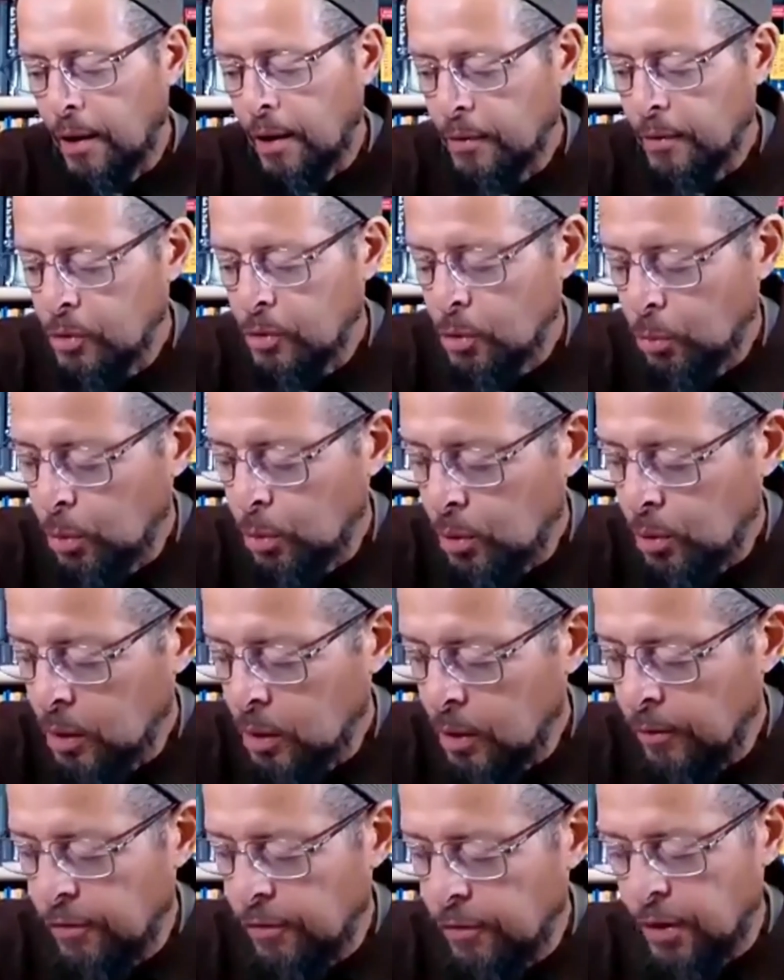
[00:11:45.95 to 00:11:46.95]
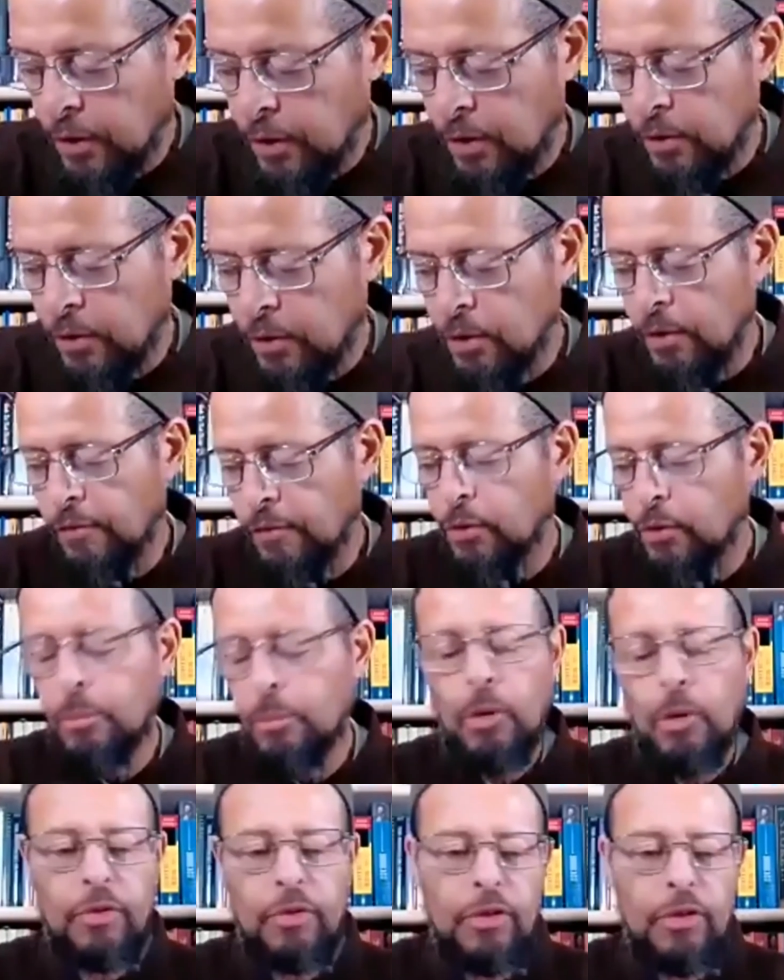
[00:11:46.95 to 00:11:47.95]
So we'll leave dhikr. There are a few
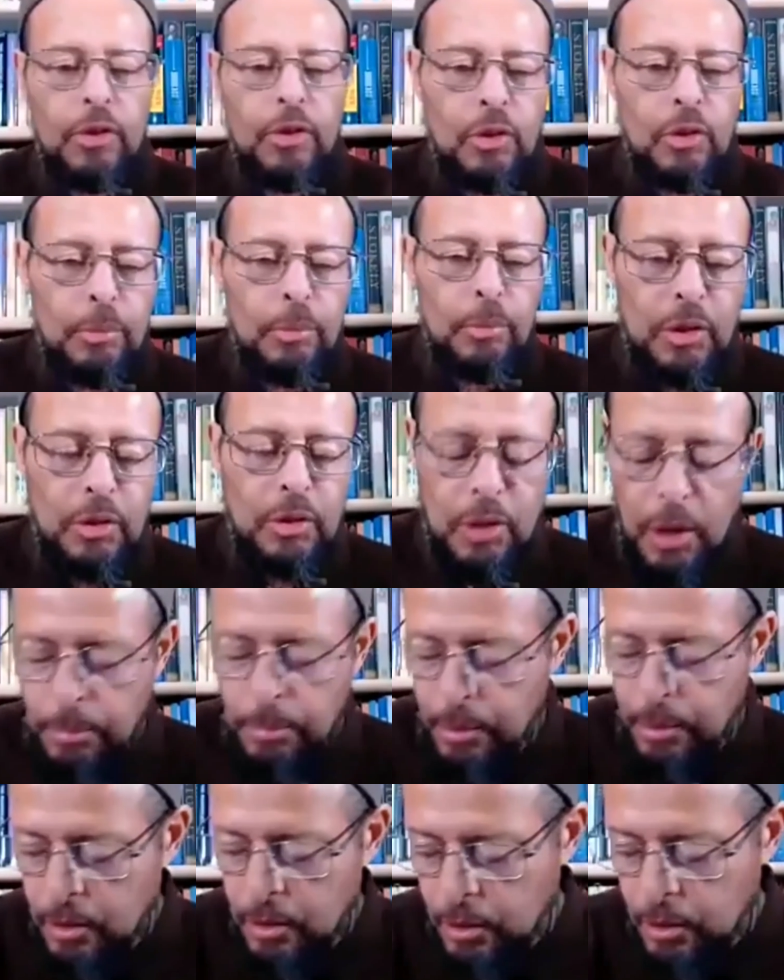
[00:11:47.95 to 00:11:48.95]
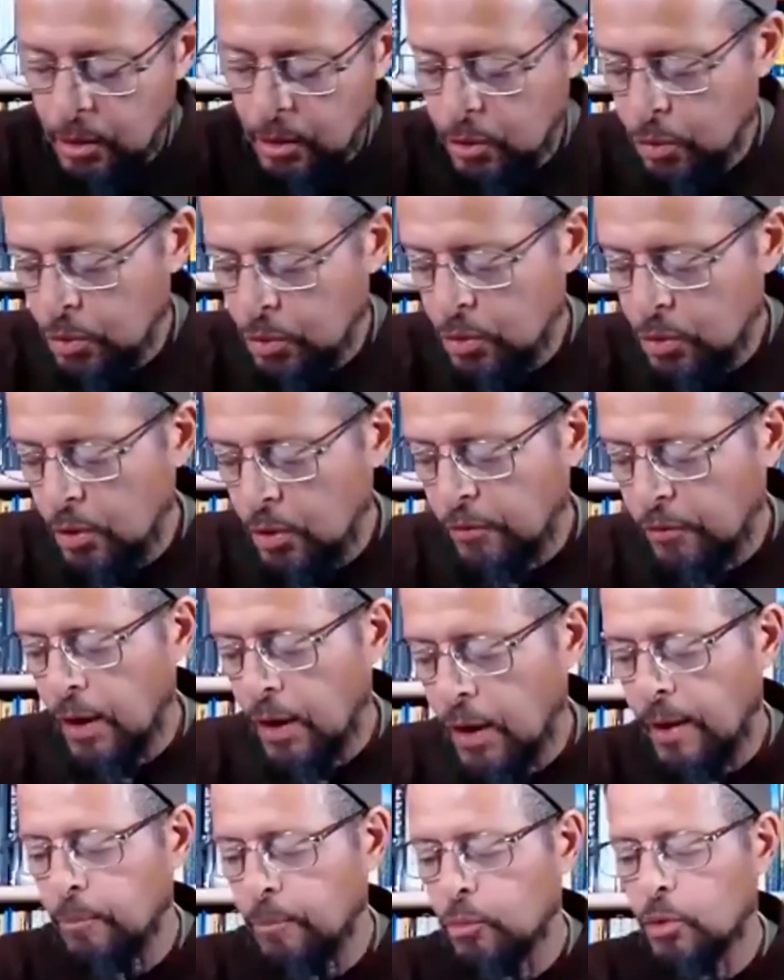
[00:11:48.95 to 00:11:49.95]
more things to be said, but in the interest of
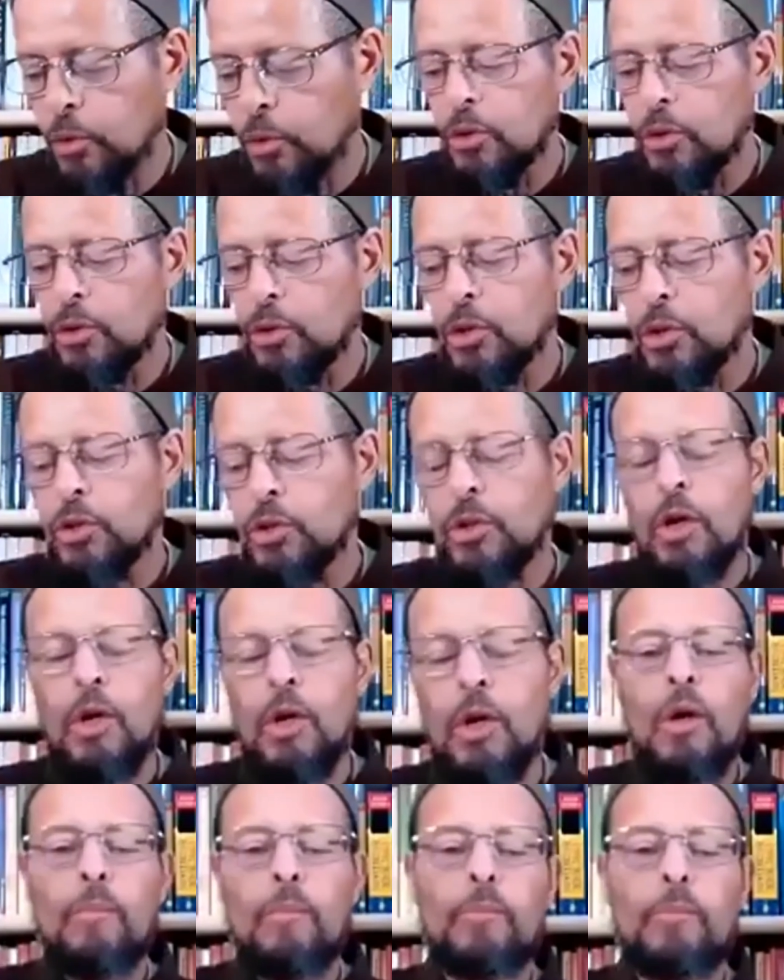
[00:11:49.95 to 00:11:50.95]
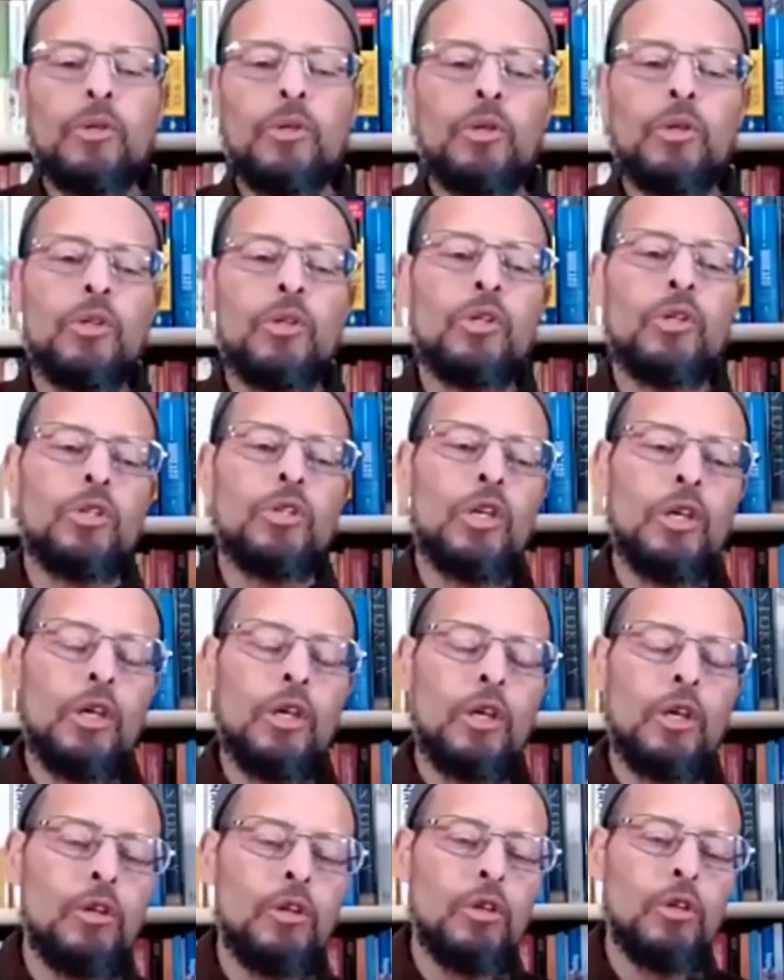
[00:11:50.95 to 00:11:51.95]
time, I want to just mention
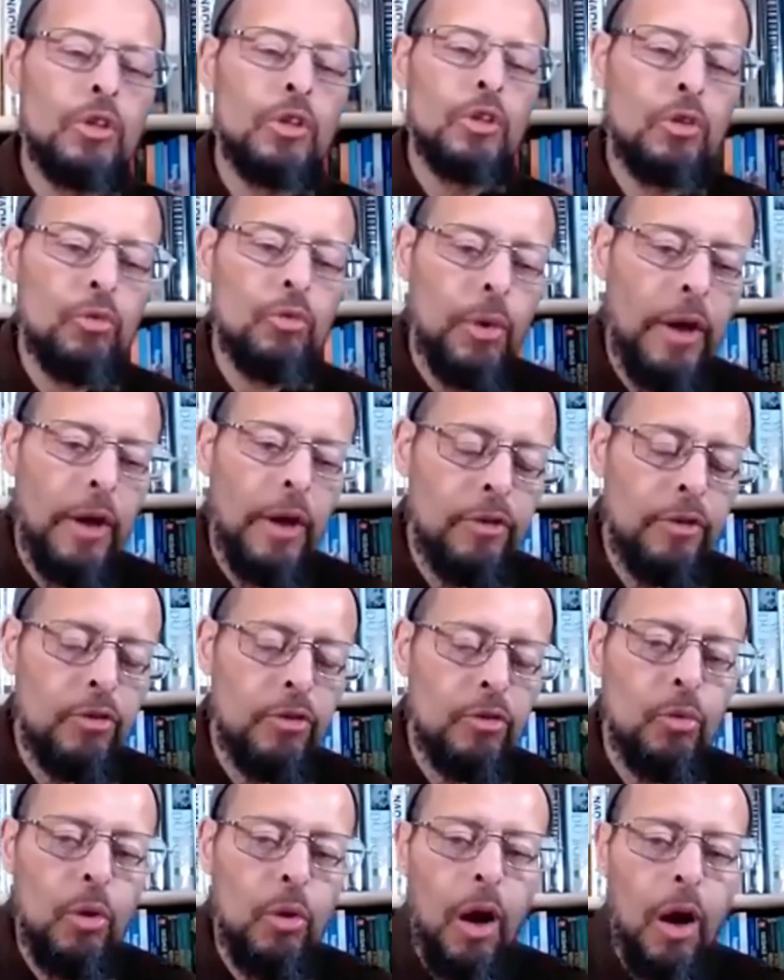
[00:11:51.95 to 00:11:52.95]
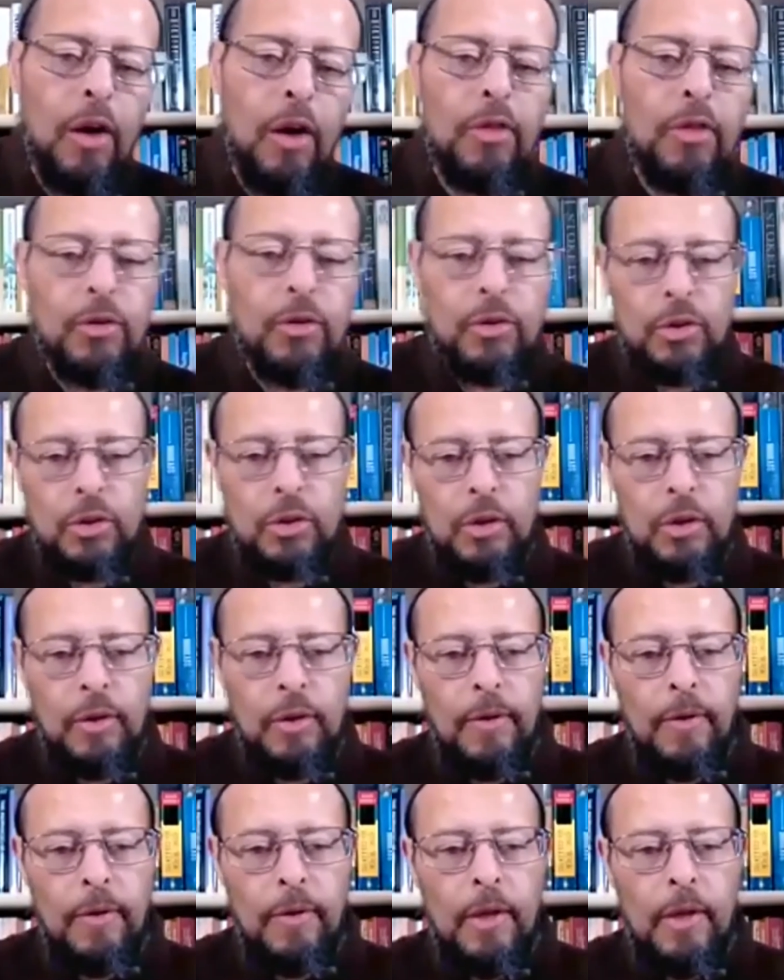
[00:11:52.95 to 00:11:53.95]
seeking strength through others.
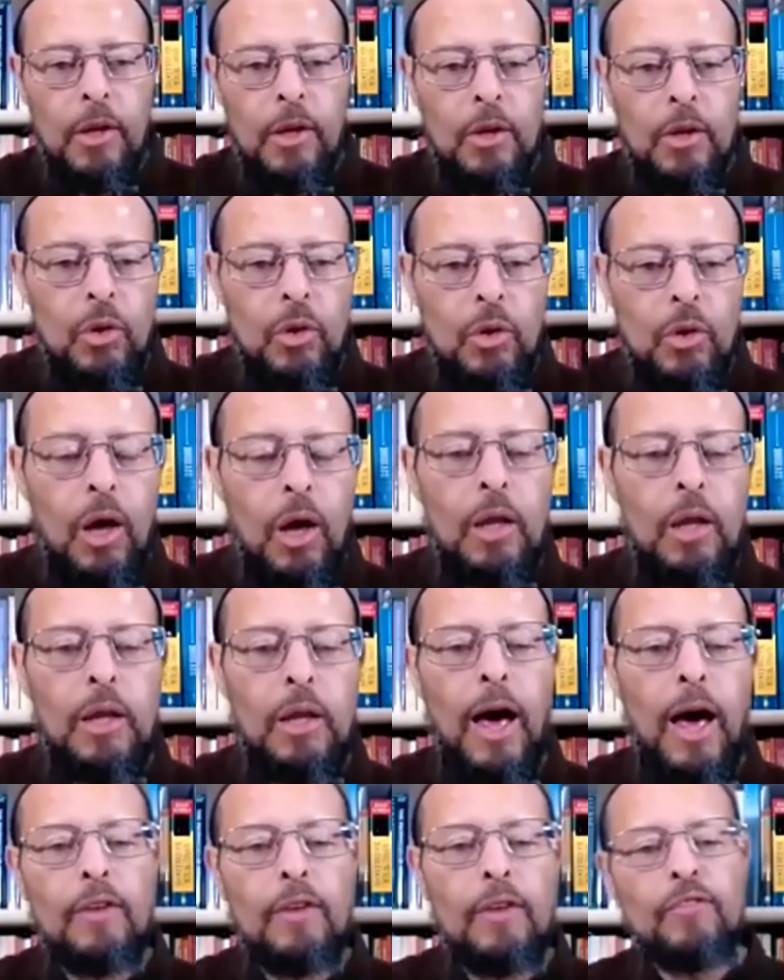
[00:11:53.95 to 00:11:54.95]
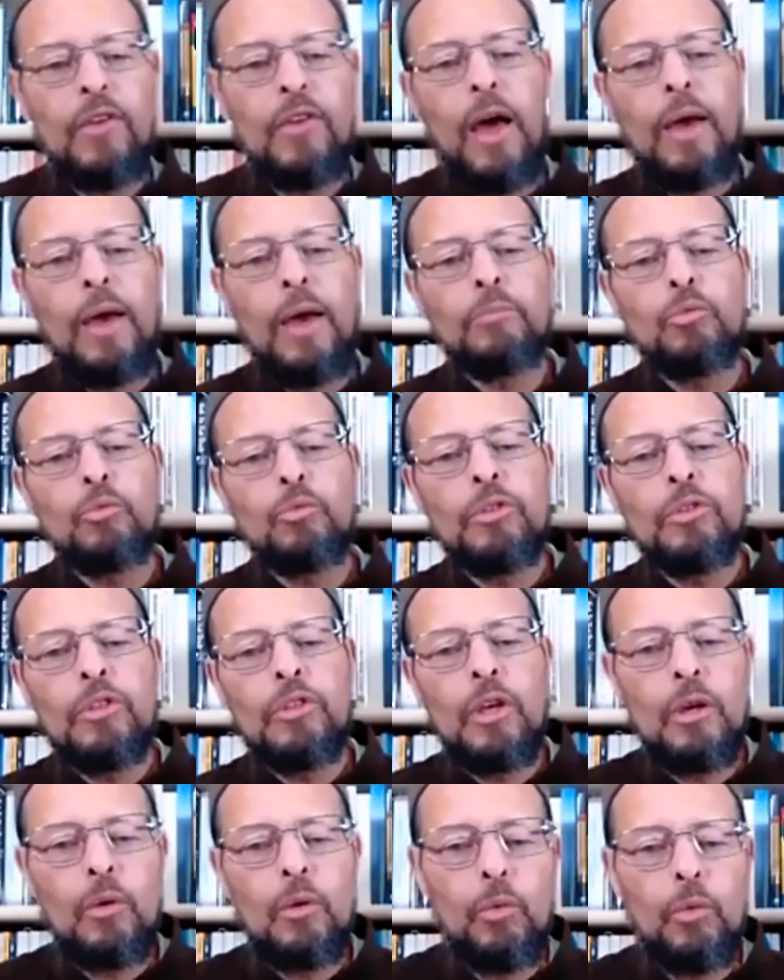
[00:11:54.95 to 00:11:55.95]
So a lot of times we
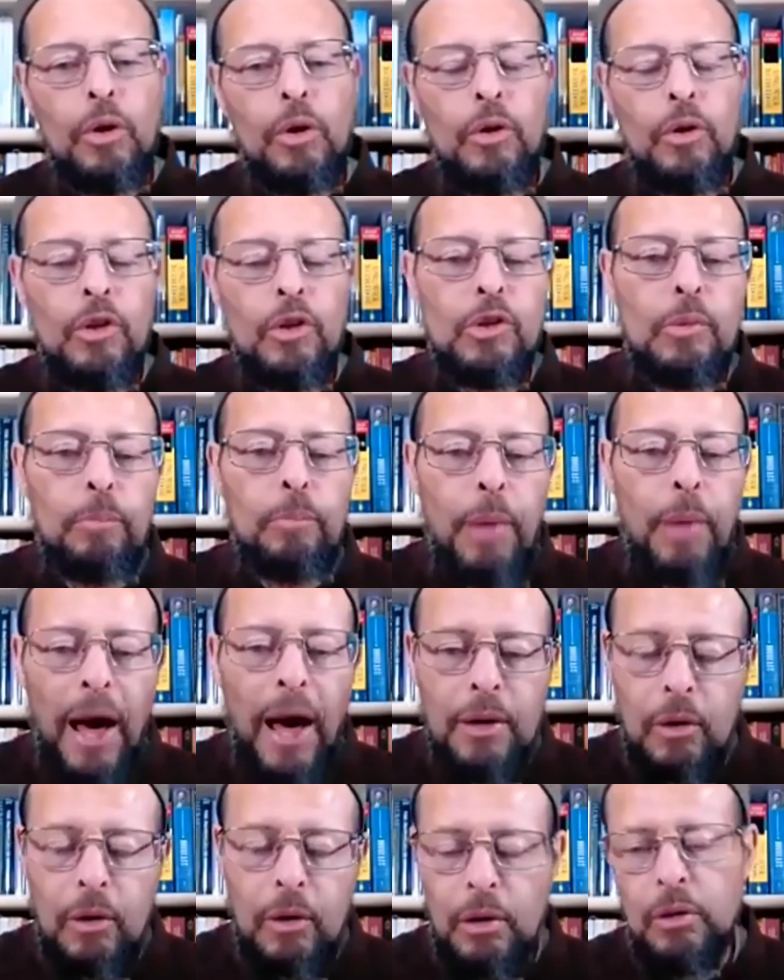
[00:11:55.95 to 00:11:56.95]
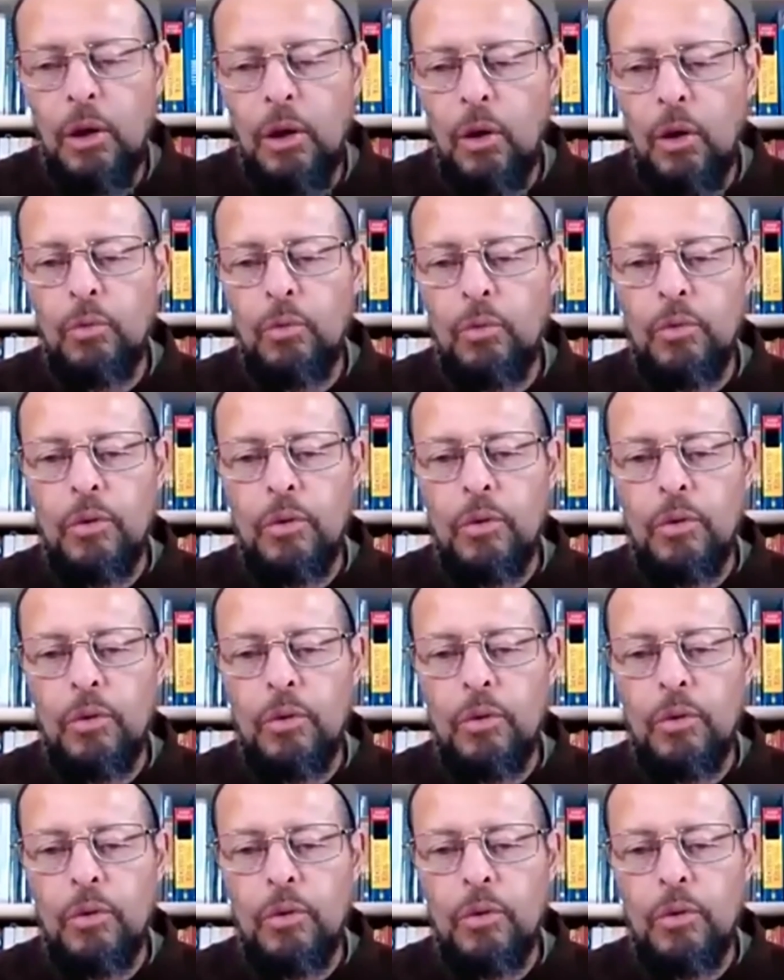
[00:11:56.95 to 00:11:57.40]
think we're in this battle alone.